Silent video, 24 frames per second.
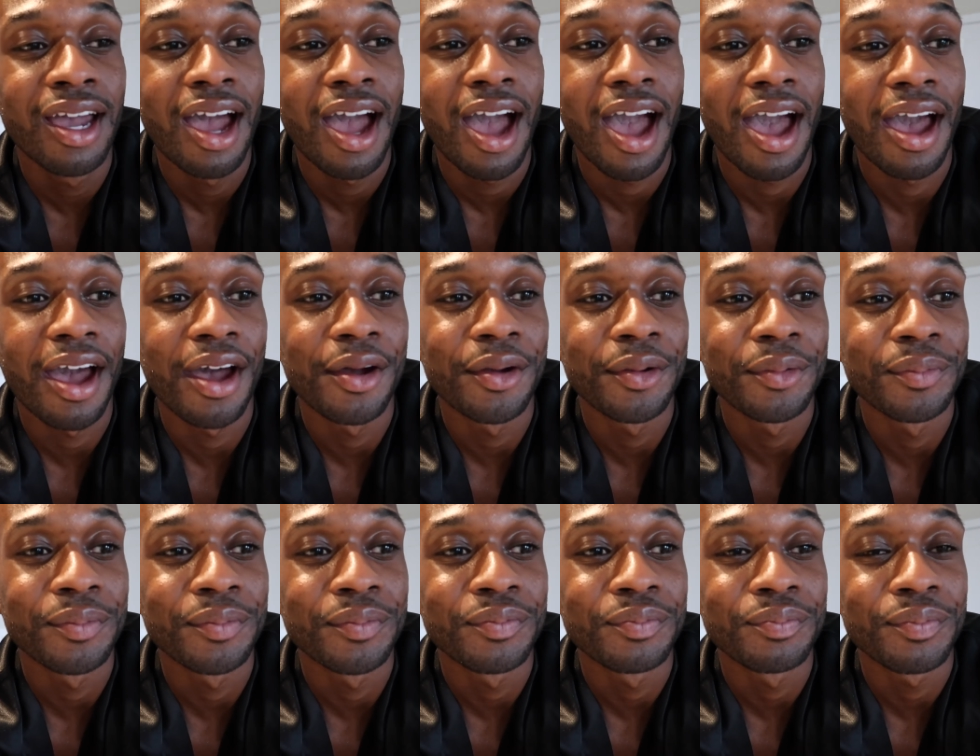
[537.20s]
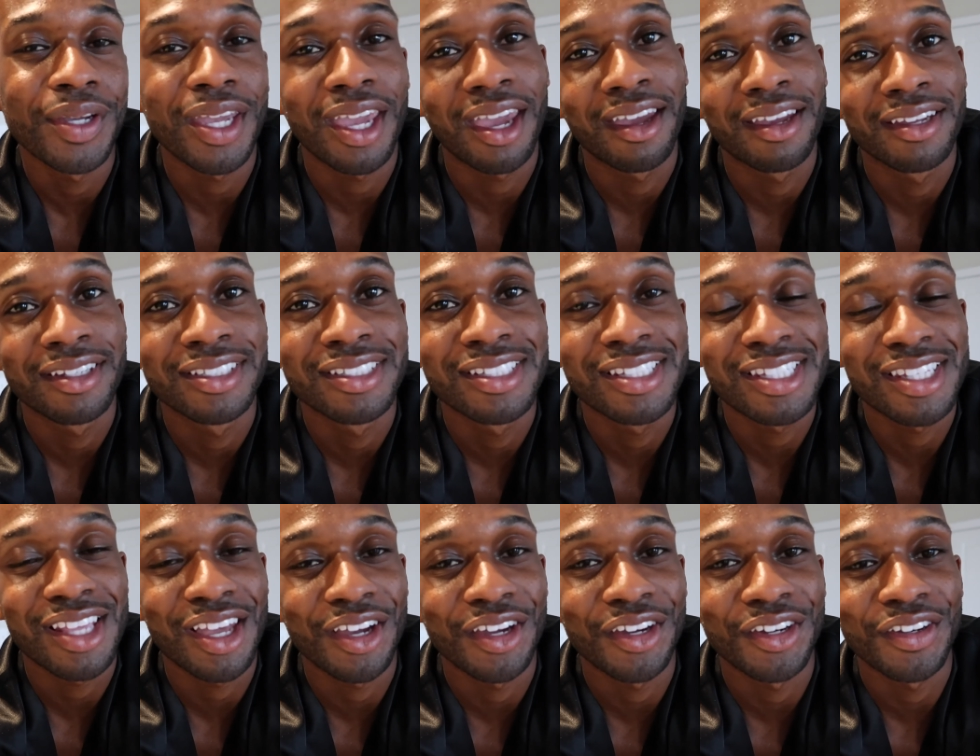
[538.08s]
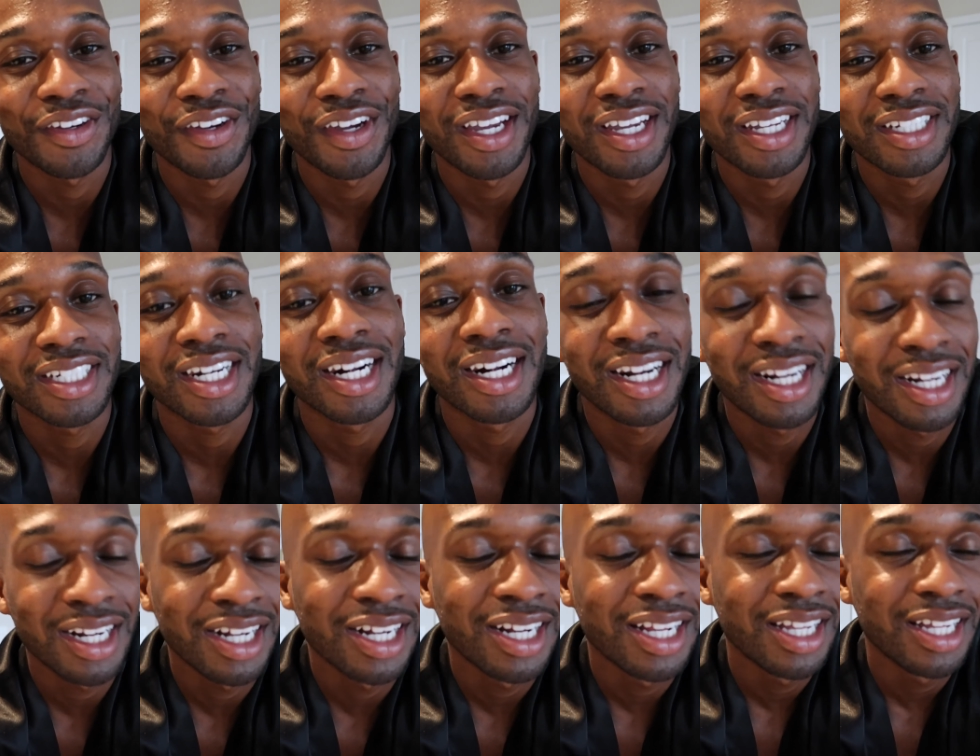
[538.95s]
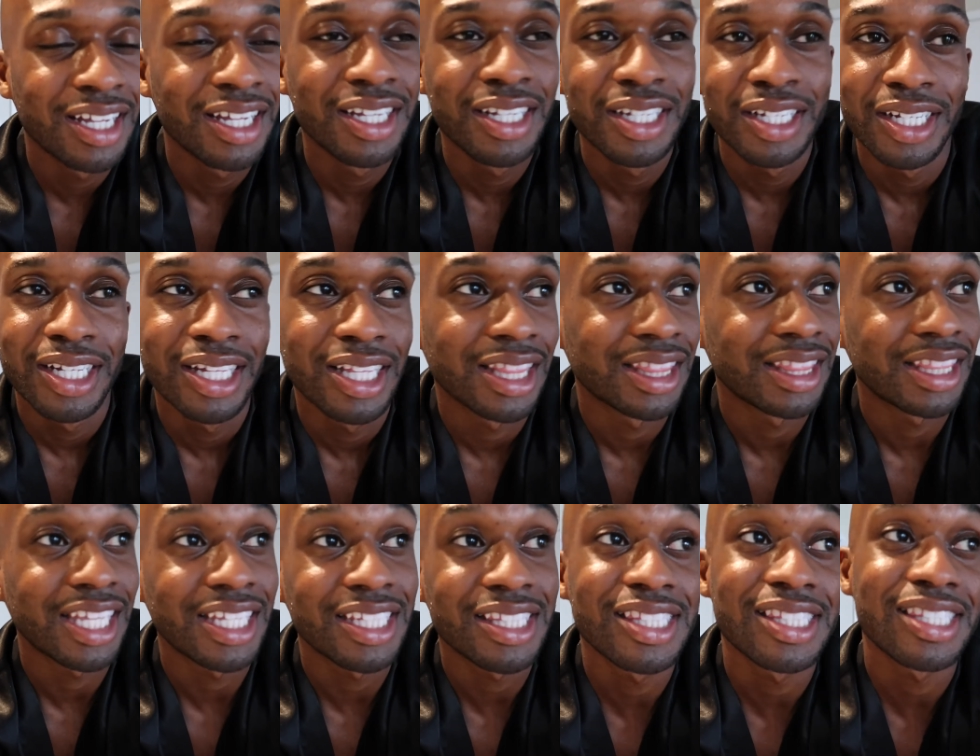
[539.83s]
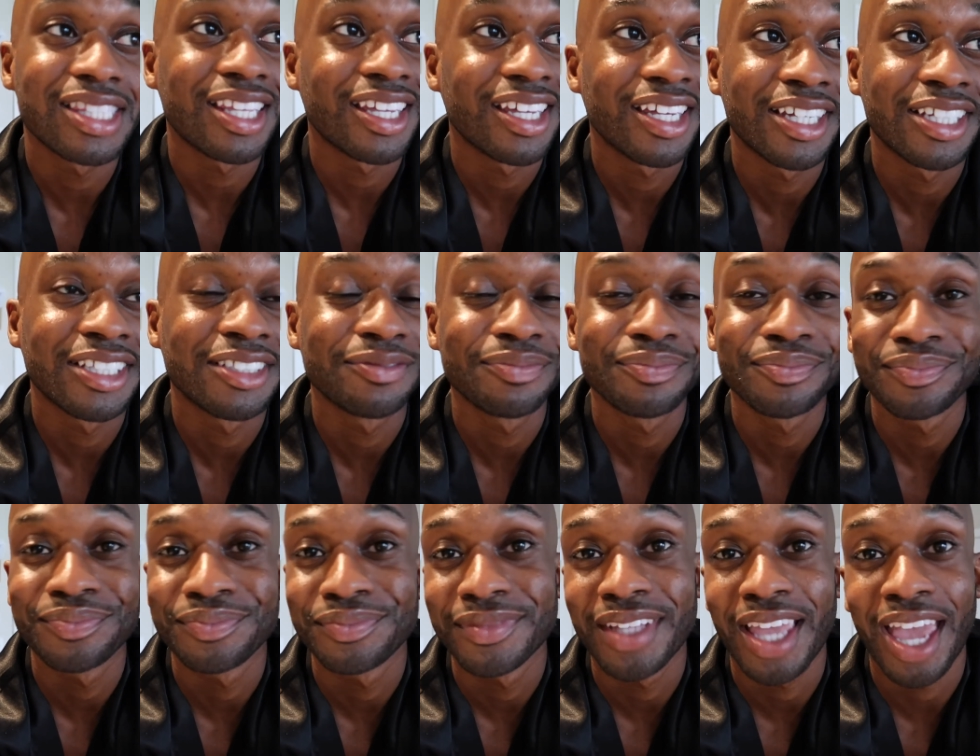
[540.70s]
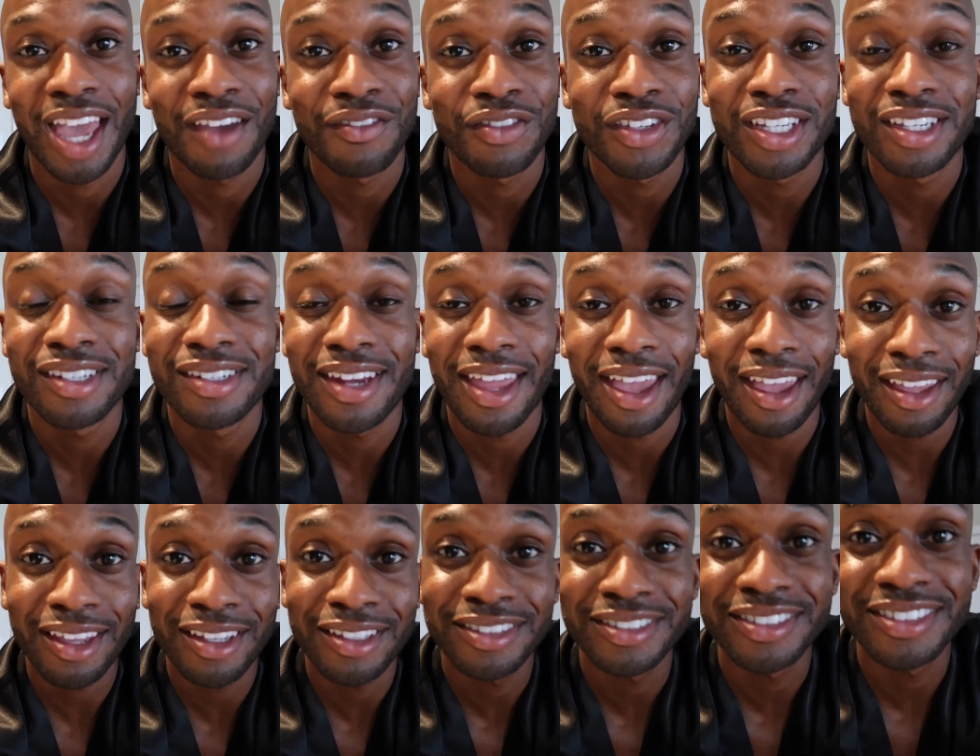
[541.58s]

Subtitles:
But yeah, so let's have a good day.